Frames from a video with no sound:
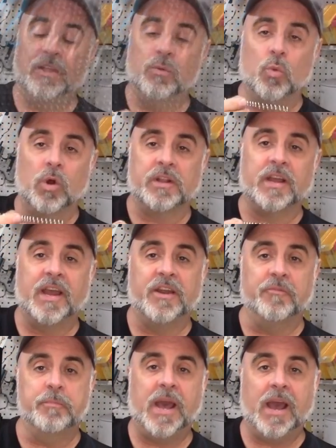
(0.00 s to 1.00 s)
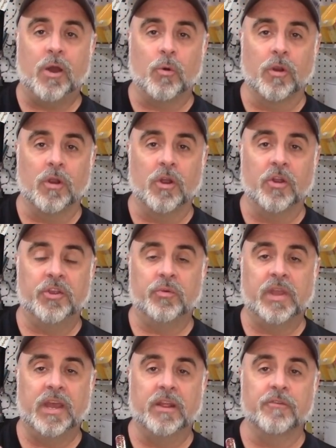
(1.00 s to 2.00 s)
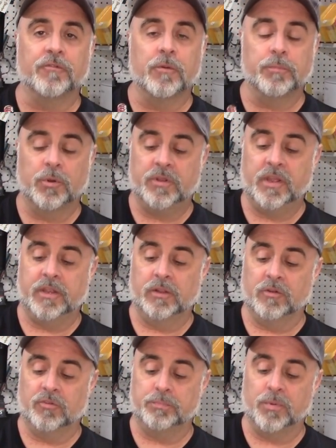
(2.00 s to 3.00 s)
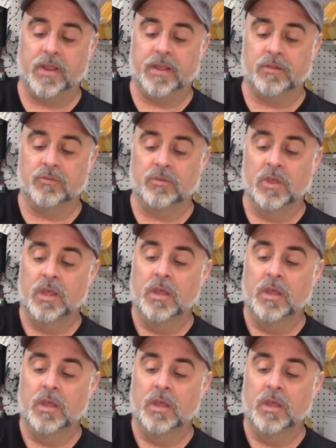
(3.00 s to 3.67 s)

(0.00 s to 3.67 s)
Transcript: what kind of power are you getting from particular springs.